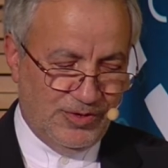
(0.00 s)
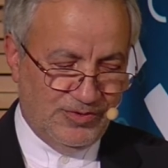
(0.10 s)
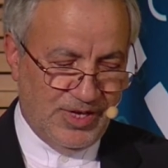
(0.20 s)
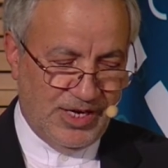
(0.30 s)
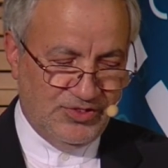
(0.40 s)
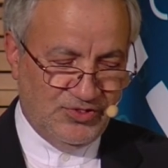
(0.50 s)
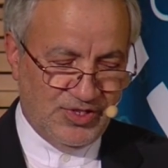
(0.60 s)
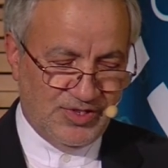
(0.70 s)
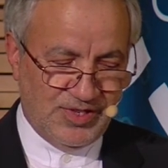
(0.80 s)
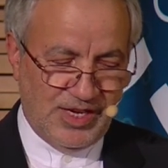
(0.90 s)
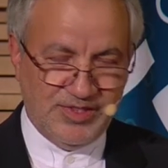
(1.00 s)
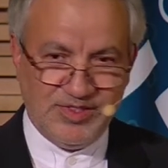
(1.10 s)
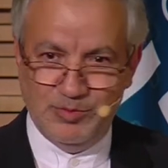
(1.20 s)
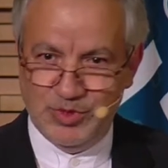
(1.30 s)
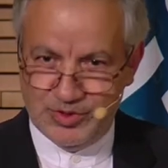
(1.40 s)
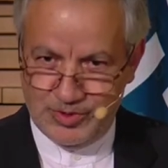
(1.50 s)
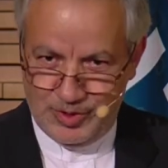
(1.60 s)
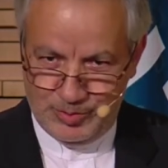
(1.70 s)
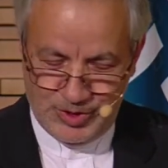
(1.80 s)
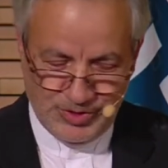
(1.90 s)
of the angels asked
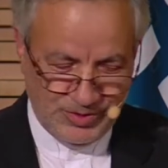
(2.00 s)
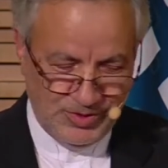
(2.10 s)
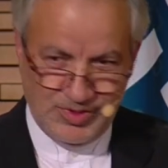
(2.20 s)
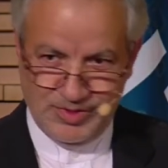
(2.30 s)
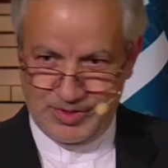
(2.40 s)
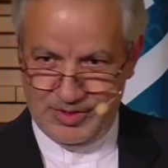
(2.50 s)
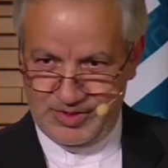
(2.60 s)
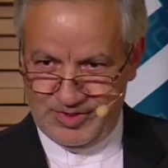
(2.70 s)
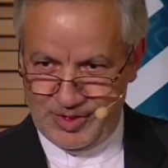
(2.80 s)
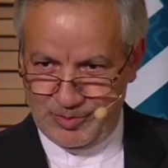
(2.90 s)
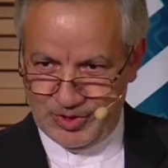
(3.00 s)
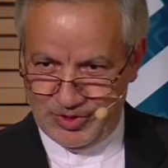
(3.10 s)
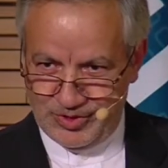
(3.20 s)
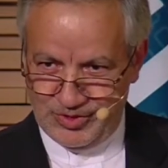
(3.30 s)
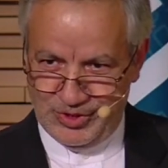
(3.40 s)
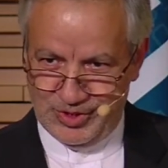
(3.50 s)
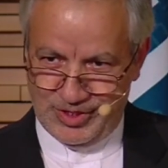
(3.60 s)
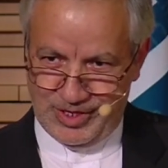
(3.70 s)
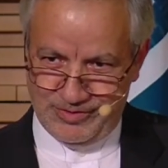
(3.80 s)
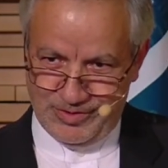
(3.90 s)
Mirdama, this is an Islamic
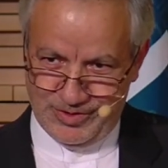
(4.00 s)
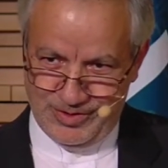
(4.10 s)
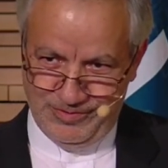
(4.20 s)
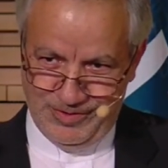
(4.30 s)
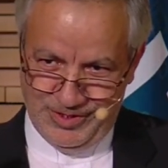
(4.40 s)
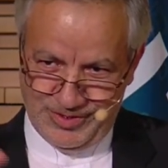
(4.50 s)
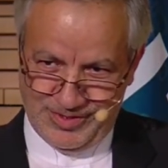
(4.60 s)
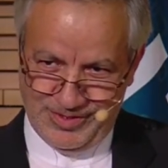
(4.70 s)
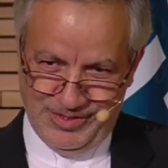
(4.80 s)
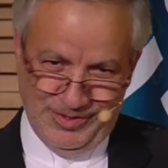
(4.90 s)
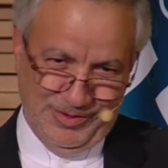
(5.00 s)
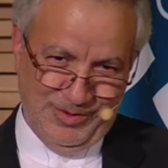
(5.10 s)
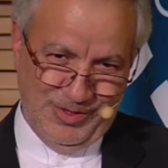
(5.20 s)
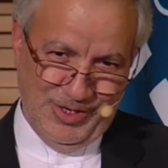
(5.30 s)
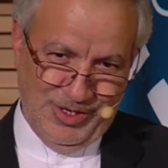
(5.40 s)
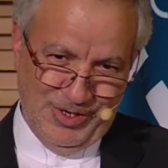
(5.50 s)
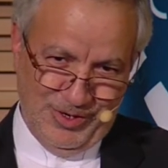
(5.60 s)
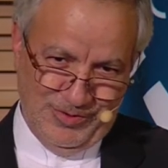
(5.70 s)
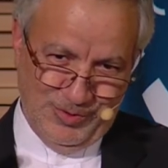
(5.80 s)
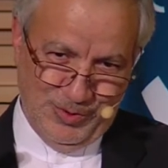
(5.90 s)
tradition after the first day
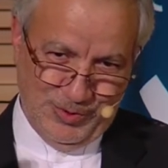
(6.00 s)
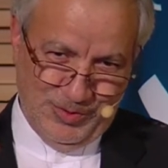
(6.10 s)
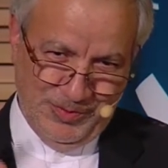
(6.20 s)
of your